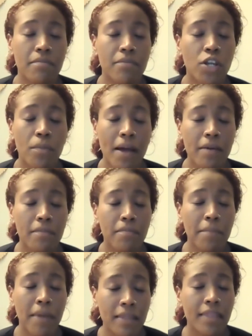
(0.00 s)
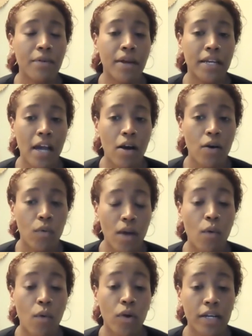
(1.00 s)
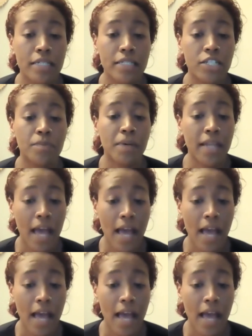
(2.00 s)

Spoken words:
my main thing right now at work is just being,